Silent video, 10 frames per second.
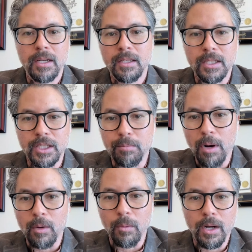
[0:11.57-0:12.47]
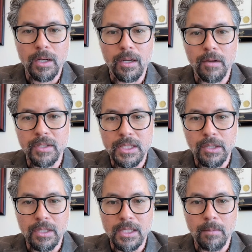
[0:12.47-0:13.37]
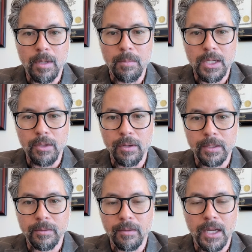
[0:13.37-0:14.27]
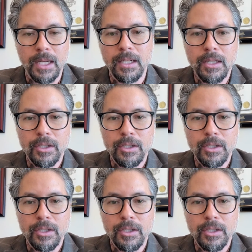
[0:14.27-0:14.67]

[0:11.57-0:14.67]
This is part one of a series I'm going to be doing, okay?